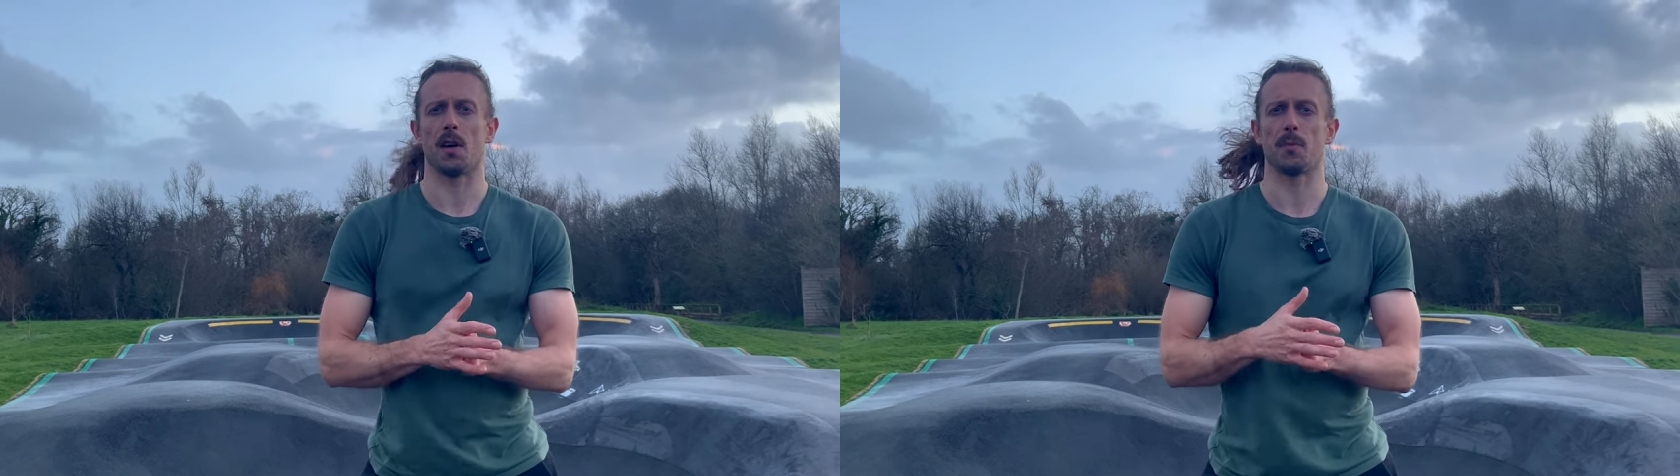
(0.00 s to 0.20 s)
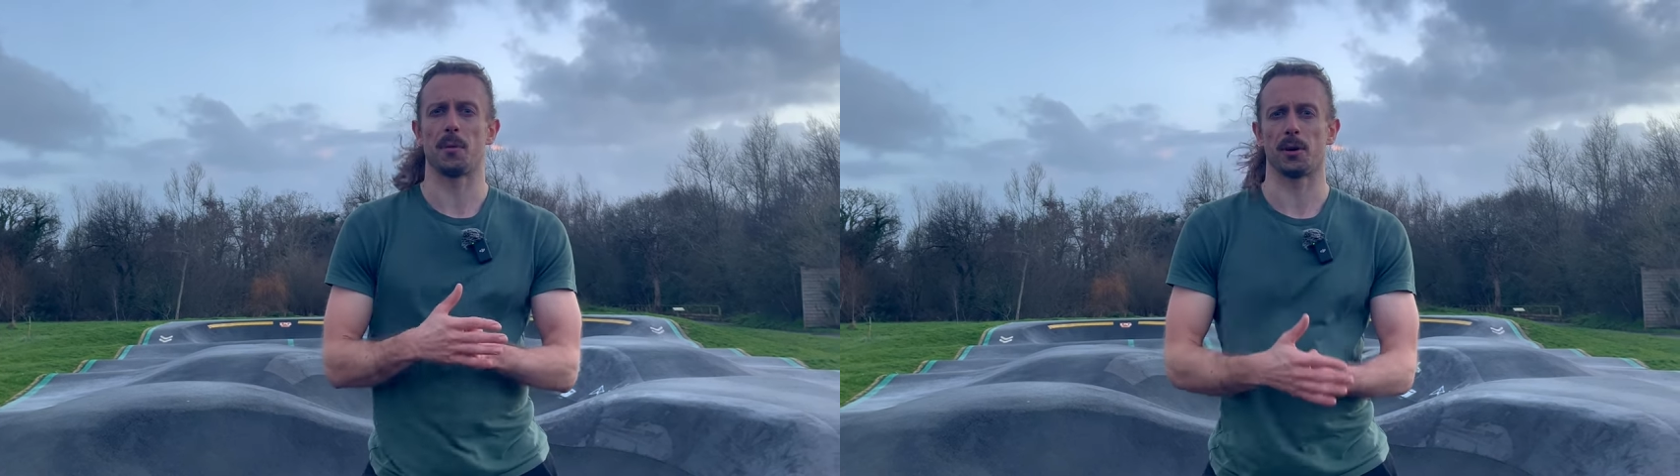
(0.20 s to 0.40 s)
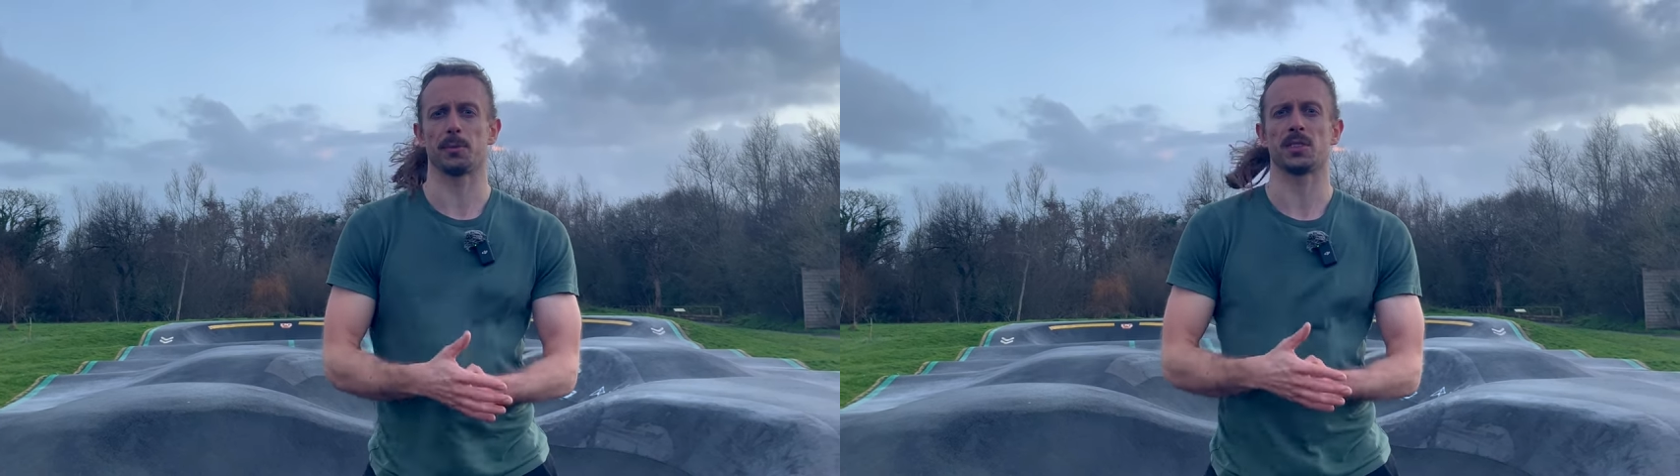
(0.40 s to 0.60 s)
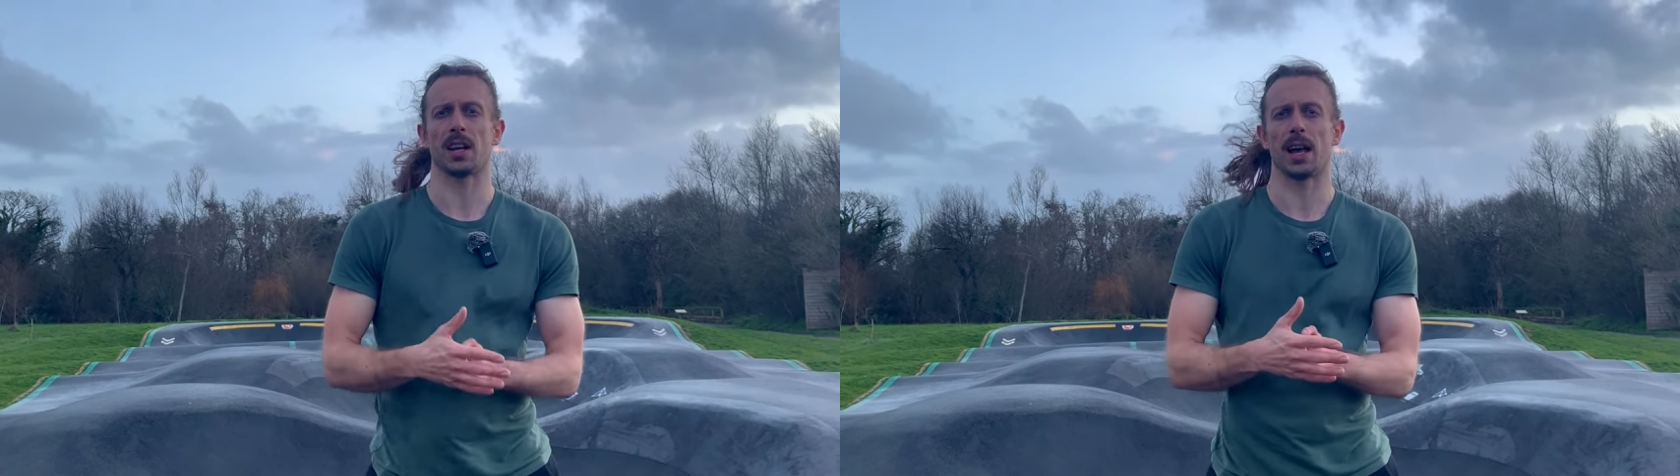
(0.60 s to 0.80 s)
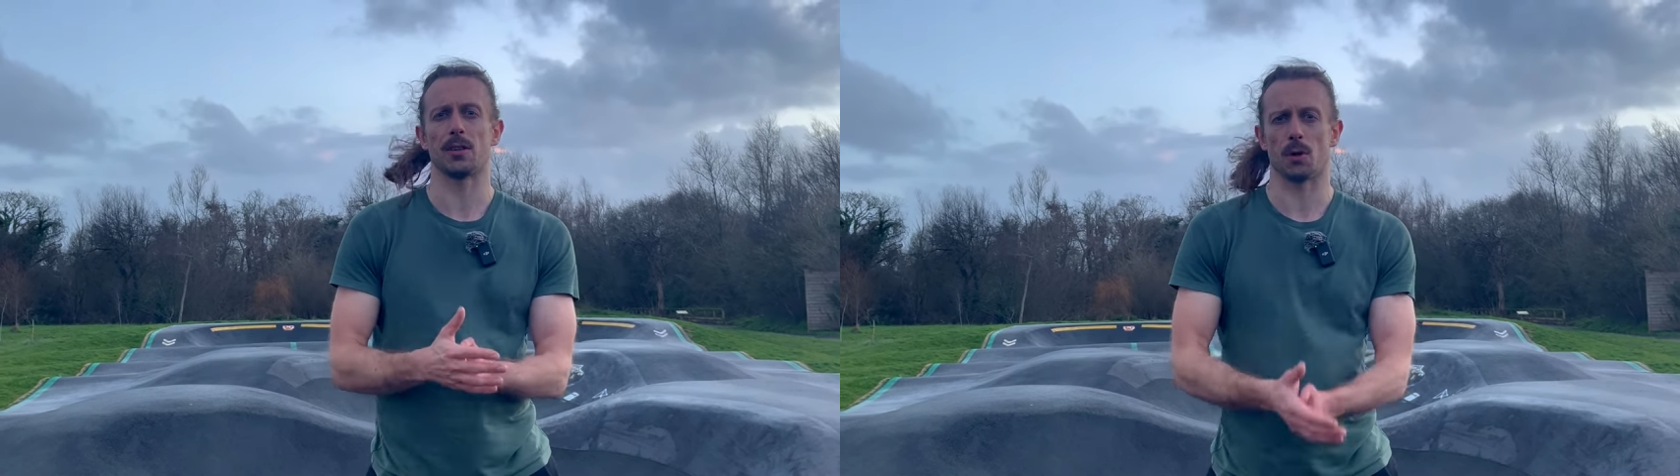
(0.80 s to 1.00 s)
of berms
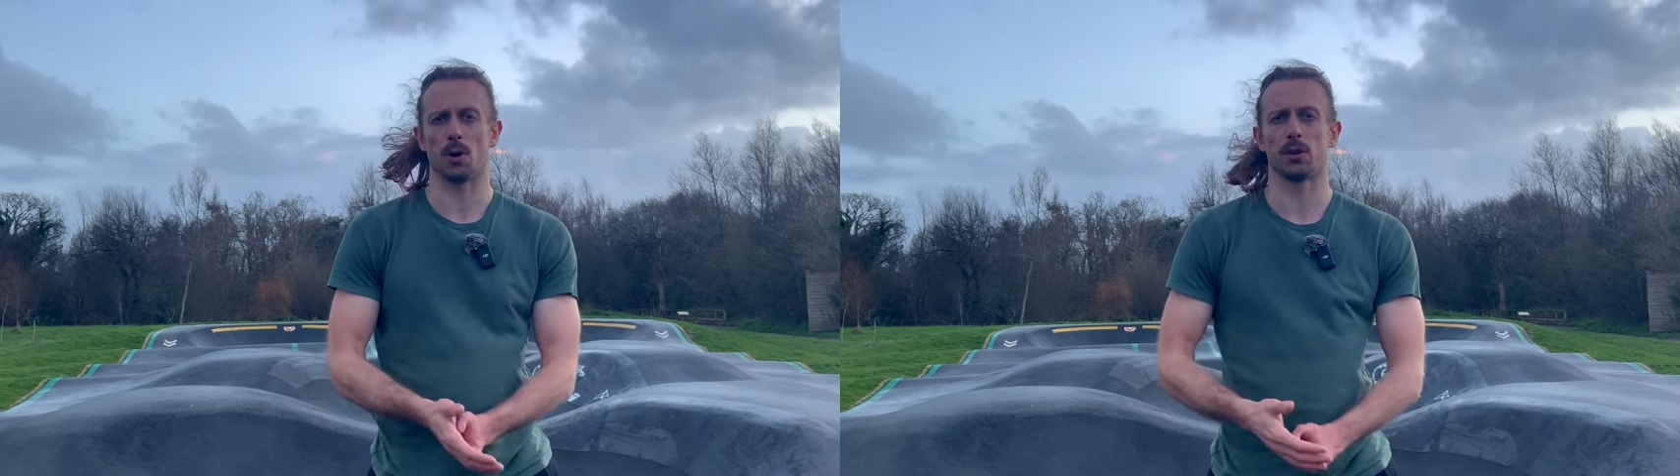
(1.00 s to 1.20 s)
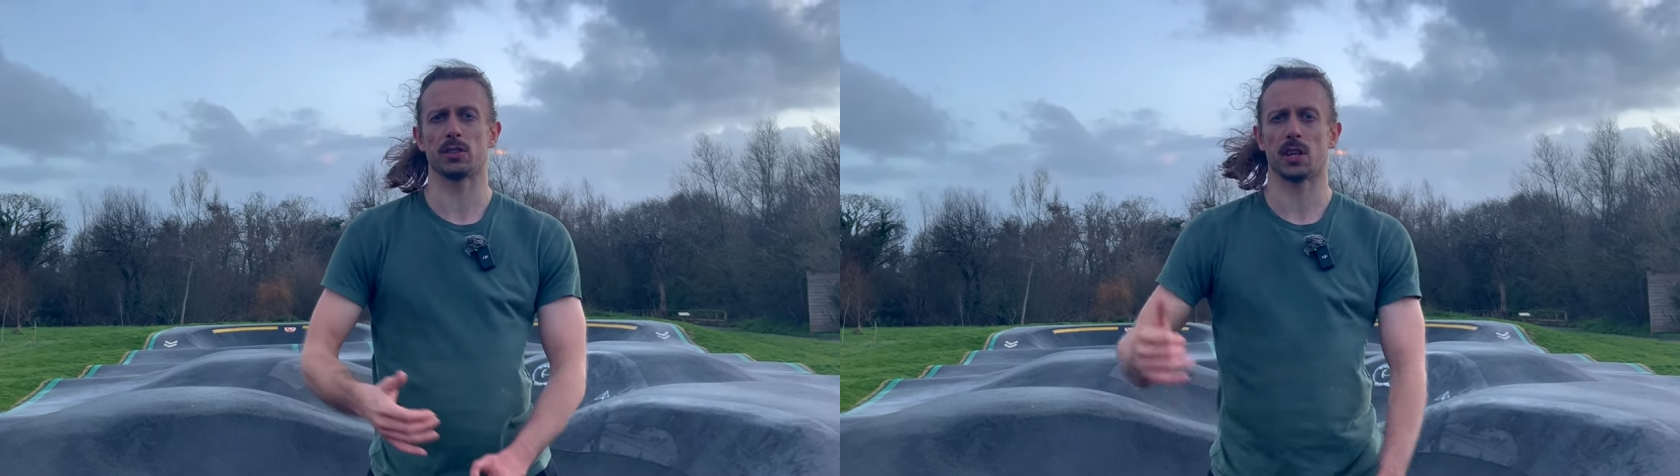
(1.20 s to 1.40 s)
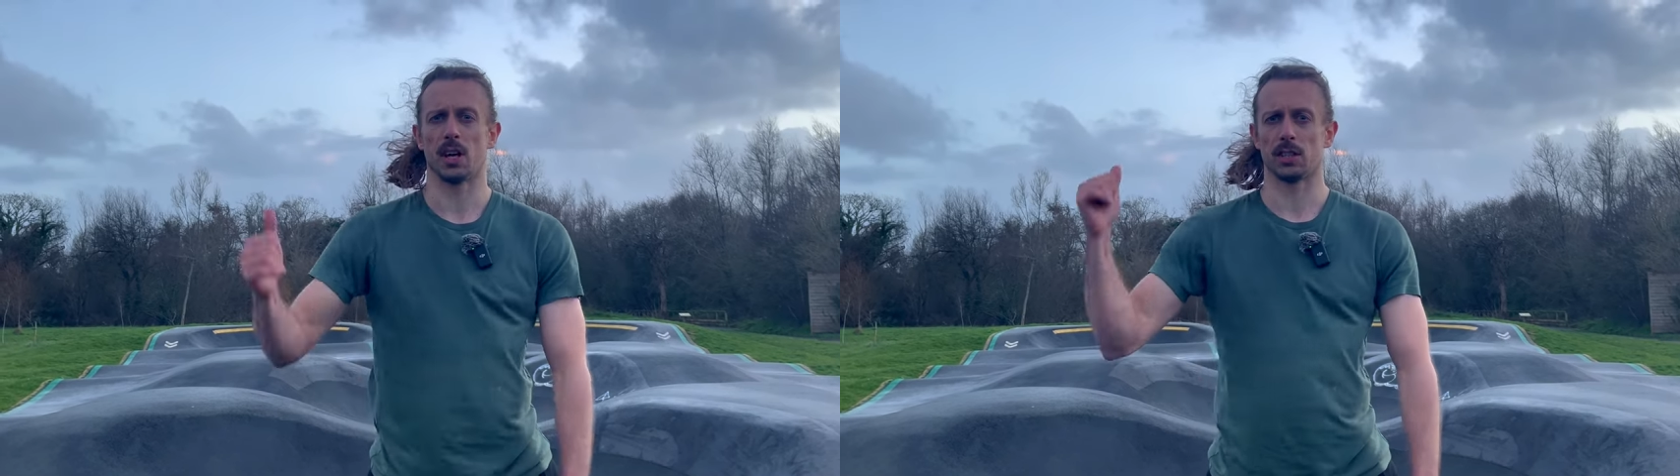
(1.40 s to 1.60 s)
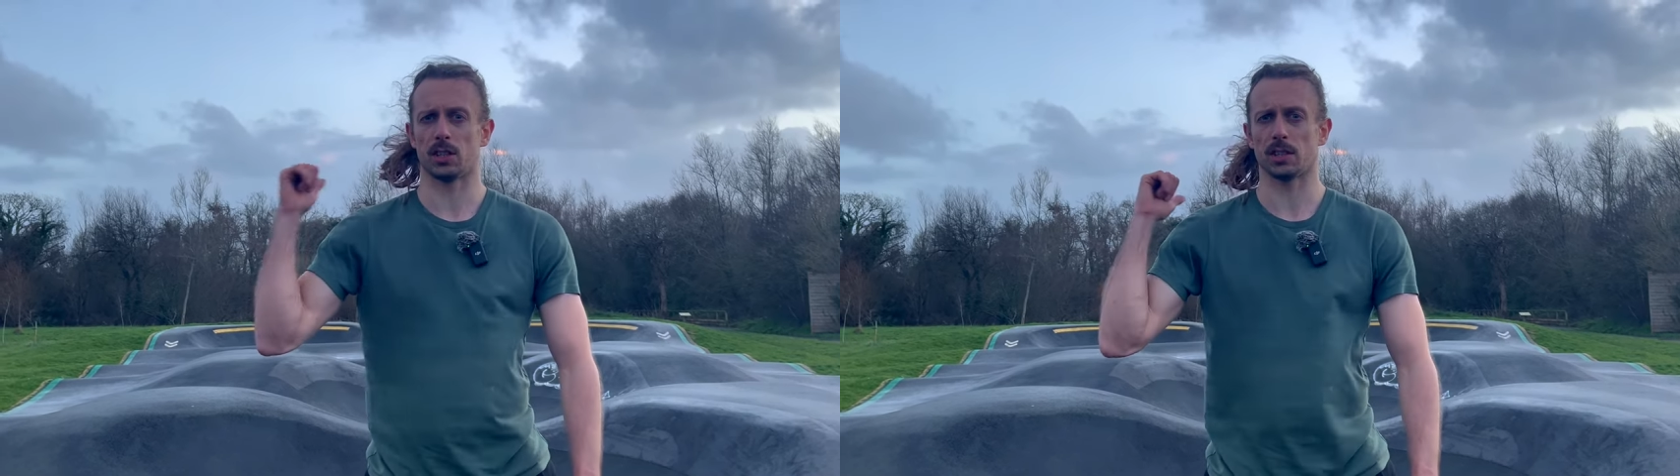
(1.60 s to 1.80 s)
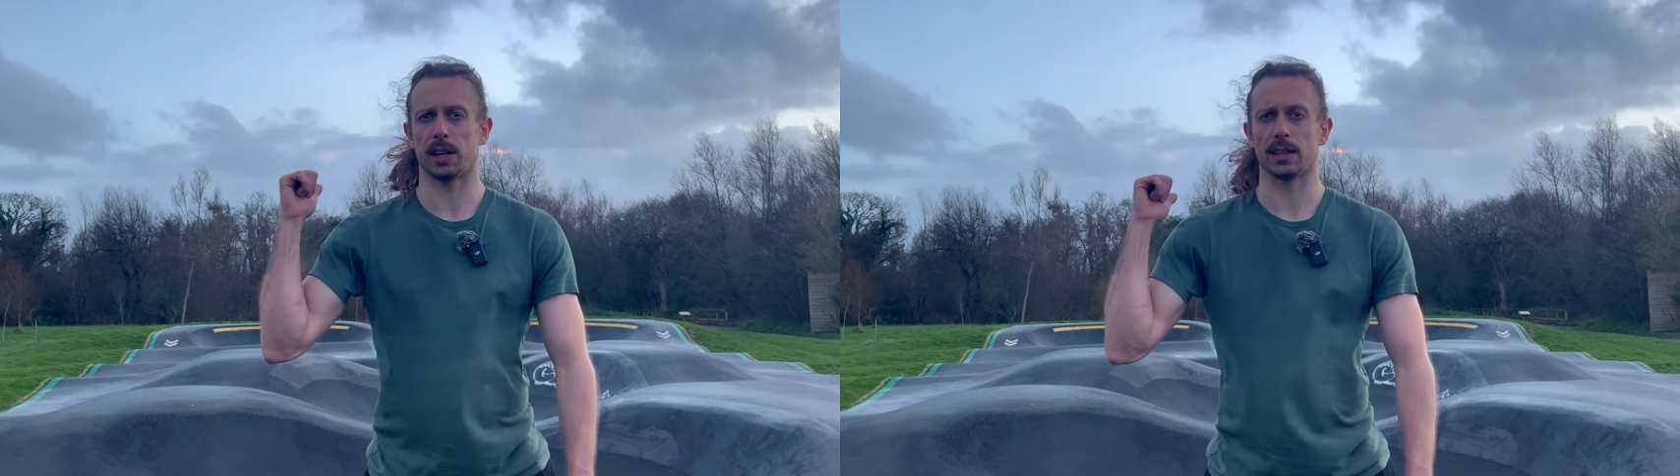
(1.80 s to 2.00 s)
and rollers
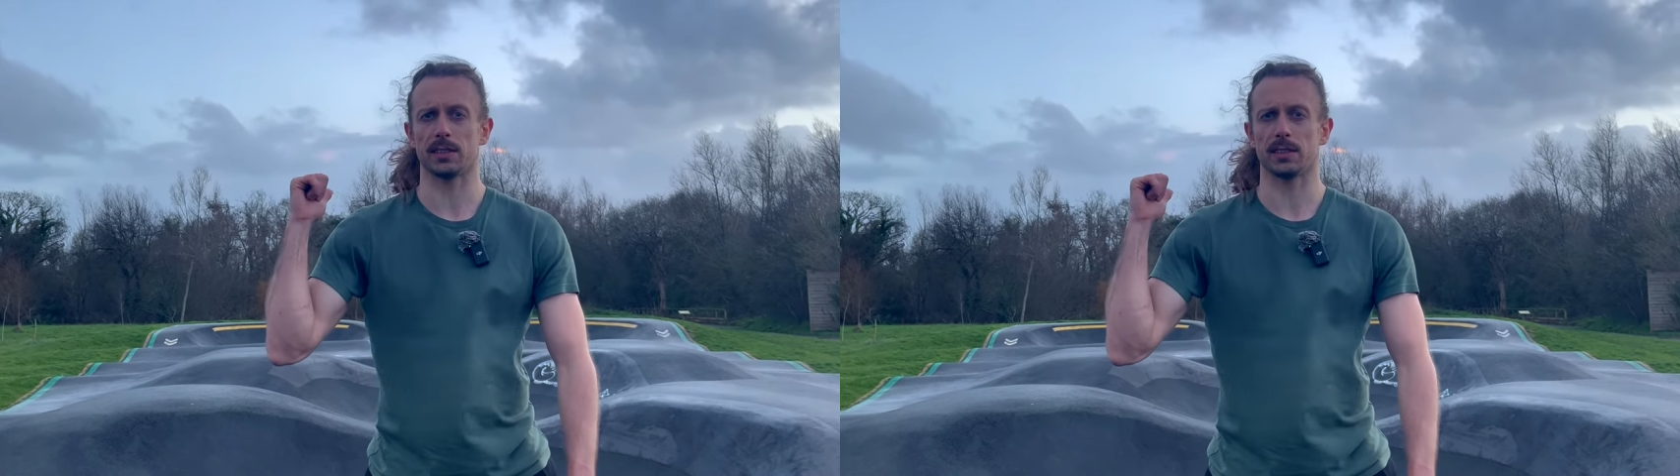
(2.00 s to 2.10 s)
just like